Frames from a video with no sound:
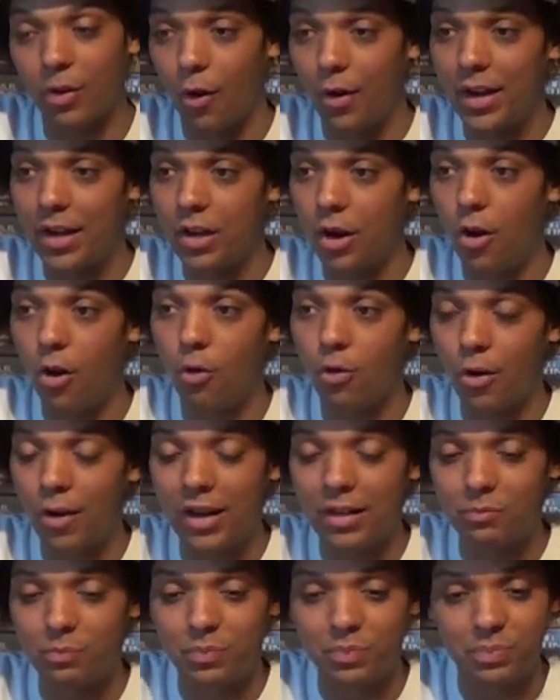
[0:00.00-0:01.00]
got any gold, got
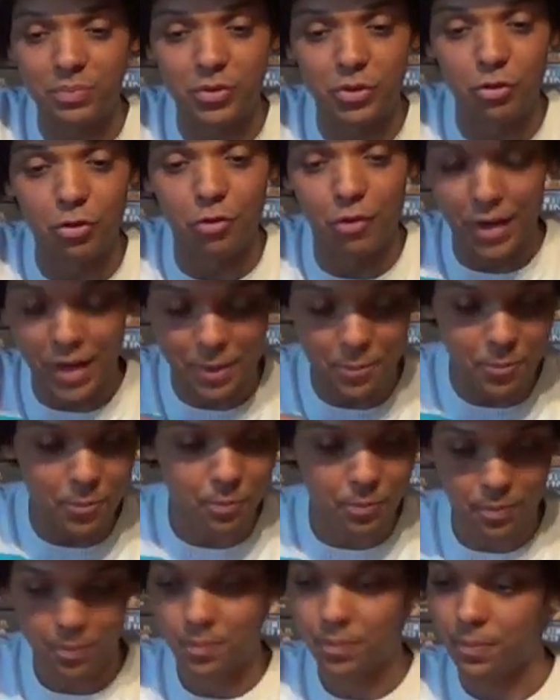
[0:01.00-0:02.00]
any jewellery.
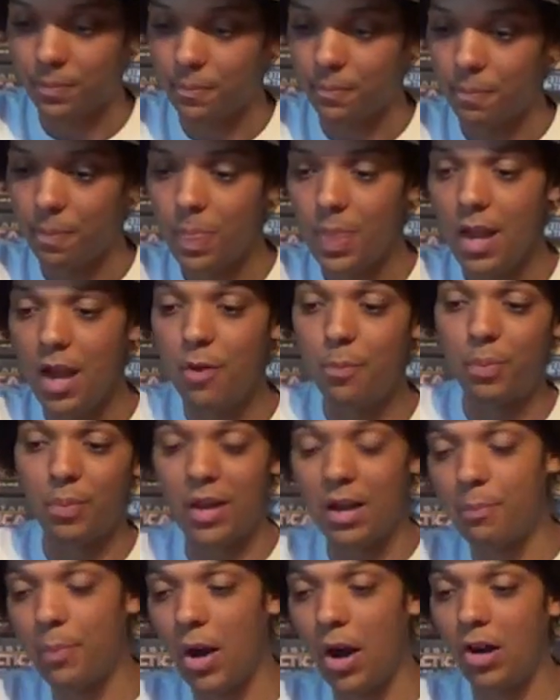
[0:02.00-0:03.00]
They,
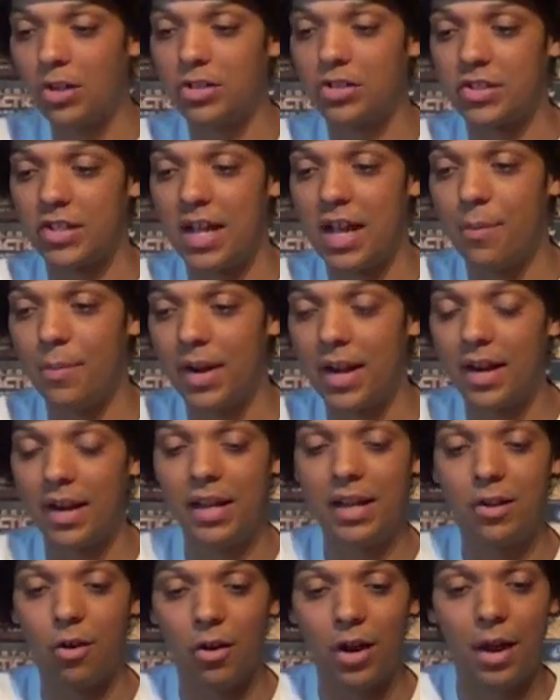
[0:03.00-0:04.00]
they purchased them, and then
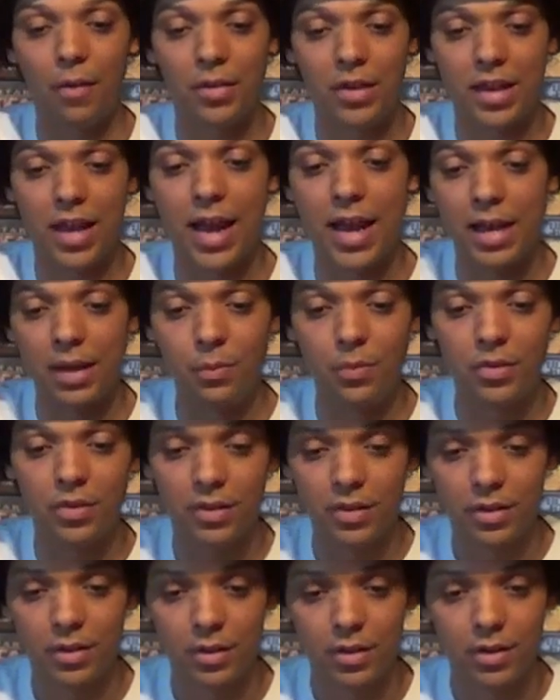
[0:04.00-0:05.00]
he got out the
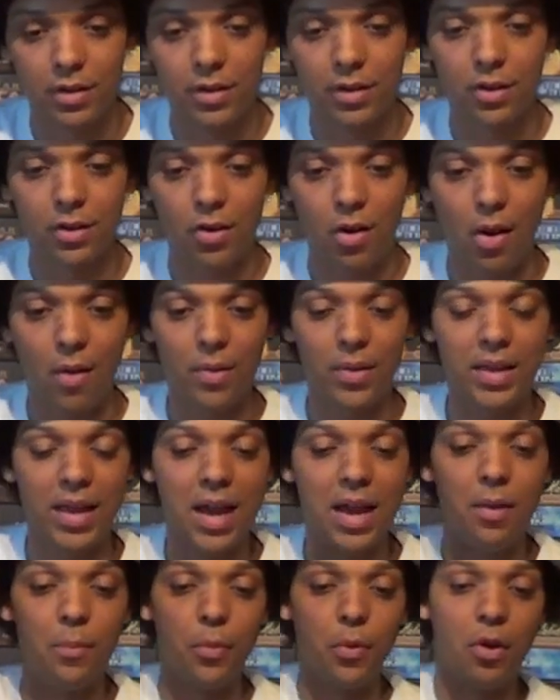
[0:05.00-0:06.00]
games, got out the
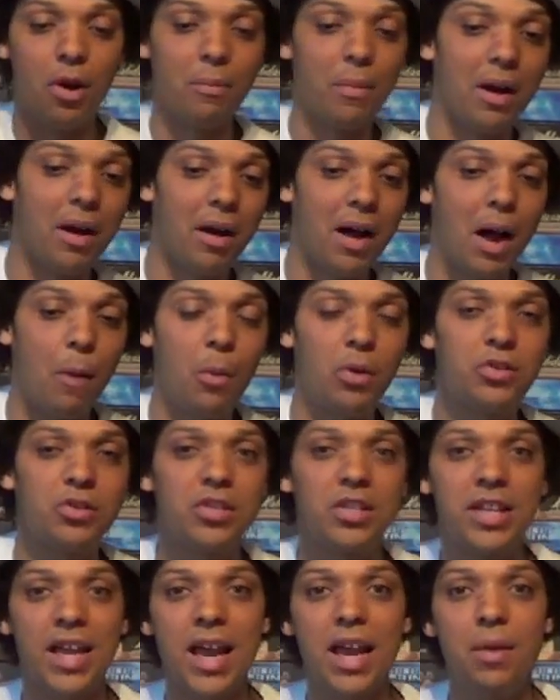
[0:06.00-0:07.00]
Game Boy. I'm like, oh, how much
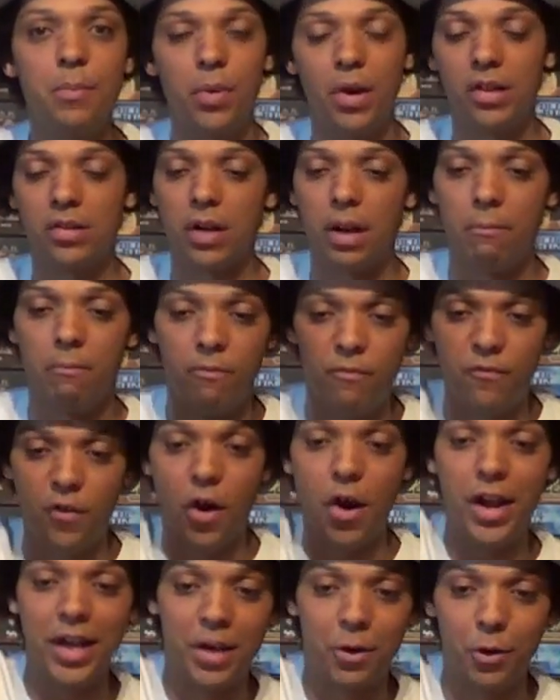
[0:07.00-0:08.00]
is the Game Boy? He's like,
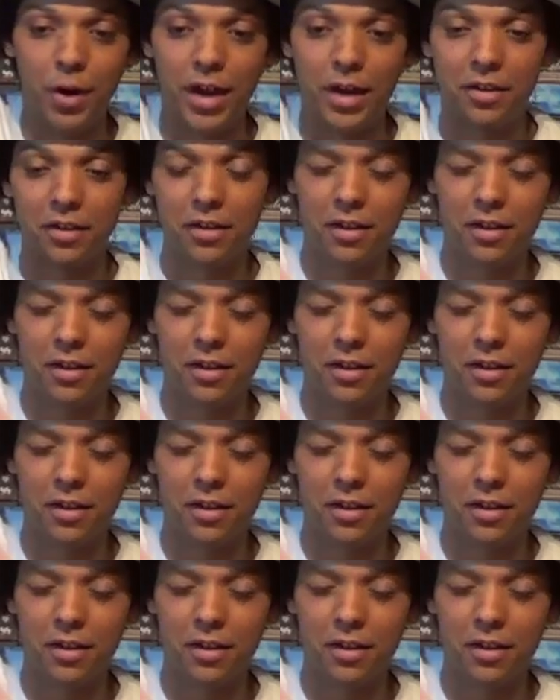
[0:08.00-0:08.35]
30 quid.